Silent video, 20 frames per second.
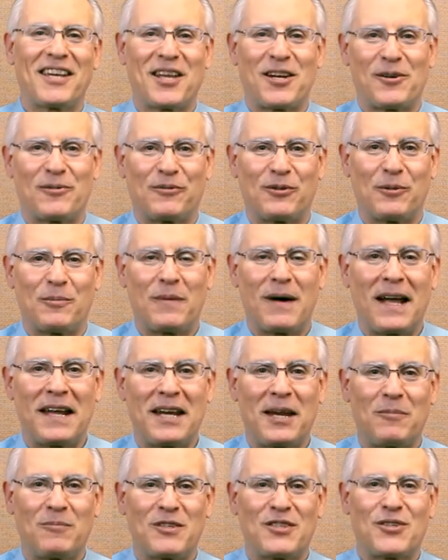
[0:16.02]
Interview. My
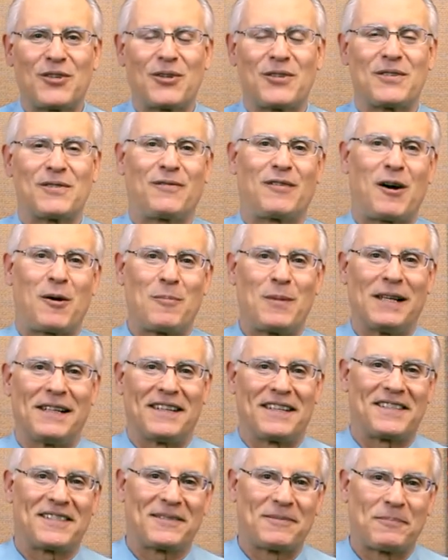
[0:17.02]
name is Joseph
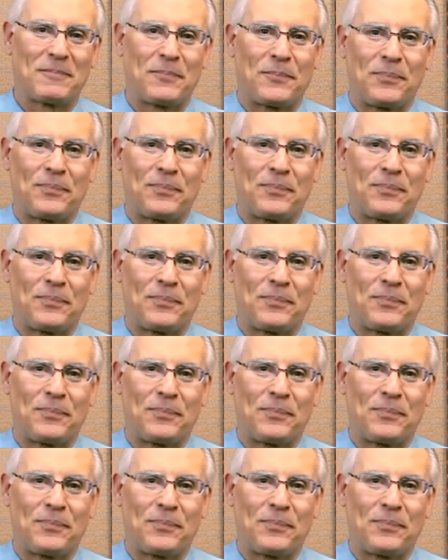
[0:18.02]
Armillas.